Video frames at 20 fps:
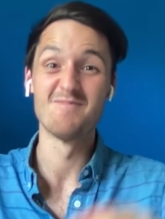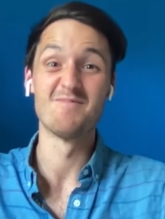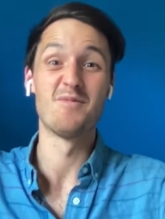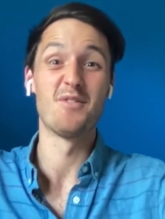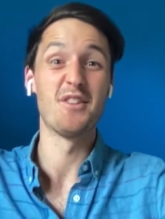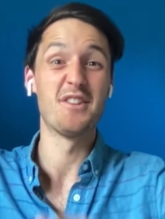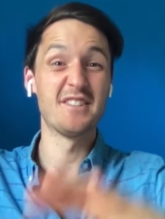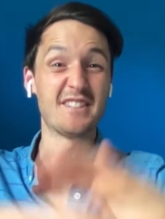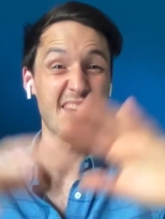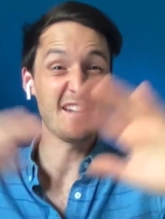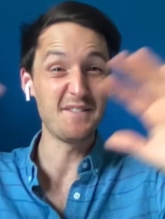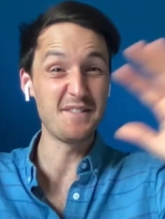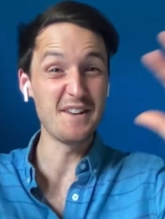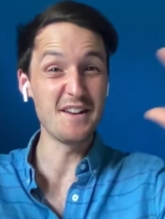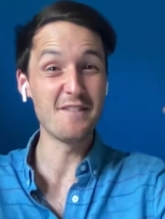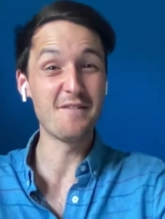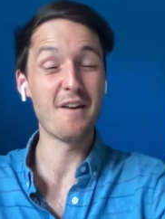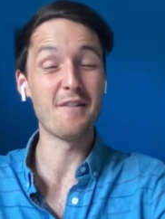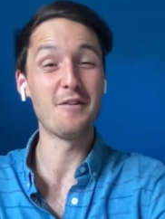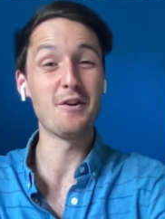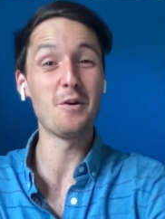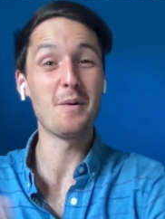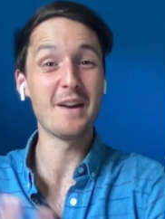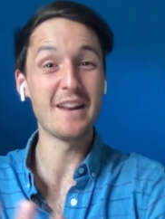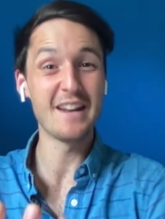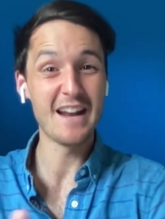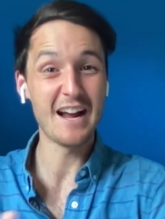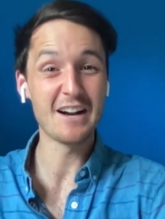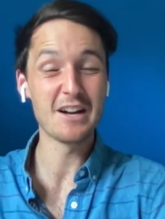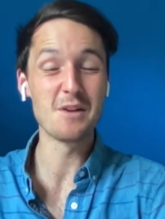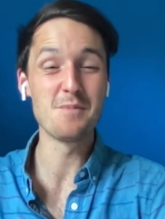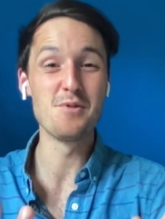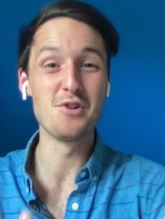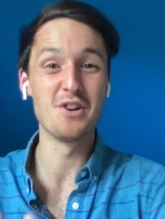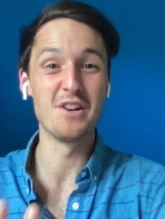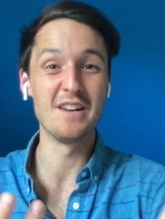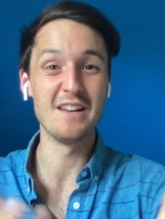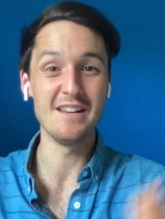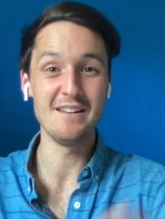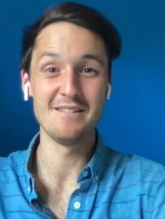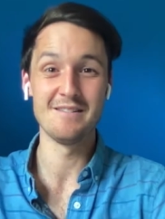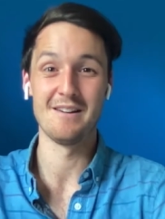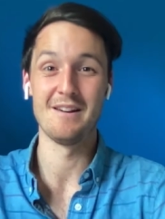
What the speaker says: for the safety of everyone in our community,